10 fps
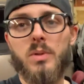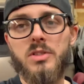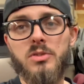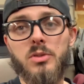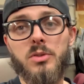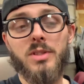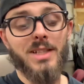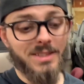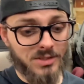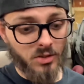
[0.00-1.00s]
stroker that
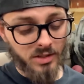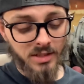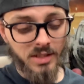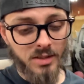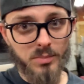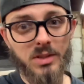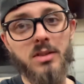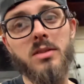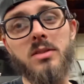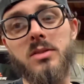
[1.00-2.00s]
hasn't gone in yet,
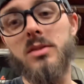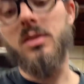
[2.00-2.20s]
because